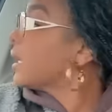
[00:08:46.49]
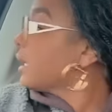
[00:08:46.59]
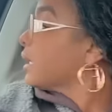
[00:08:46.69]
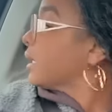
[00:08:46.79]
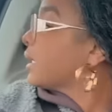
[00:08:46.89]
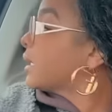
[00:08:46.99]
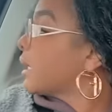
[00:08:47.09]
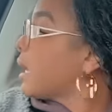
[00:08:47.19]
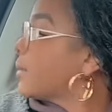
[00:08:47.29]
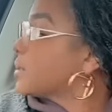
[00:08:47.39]
and
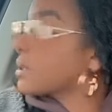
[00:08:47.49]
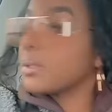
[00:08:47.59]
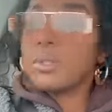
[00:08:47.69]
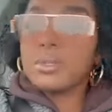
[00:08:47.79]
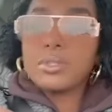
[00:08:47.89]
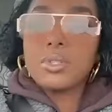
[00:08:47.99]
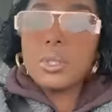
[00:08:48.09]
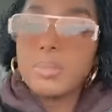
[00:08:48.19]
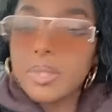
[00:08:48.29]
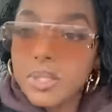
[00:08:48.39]
I was gonna go to
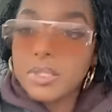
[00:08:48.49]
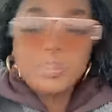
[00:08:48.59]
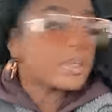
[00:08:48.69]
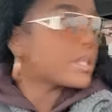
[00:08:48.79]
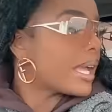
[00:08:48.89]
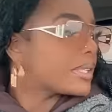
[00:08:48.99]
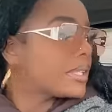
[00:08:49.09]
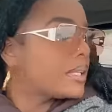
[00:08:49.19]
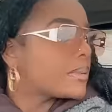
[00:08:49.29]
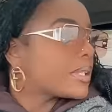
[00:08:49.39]
Starbucks, but
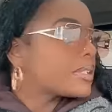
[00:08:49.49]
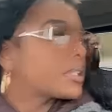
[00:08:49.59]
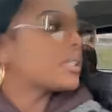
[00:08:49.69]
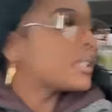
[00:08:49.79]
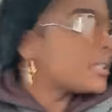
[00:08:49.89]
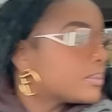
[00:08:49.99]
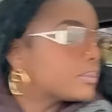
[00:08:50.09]
goddamn, that shit deep.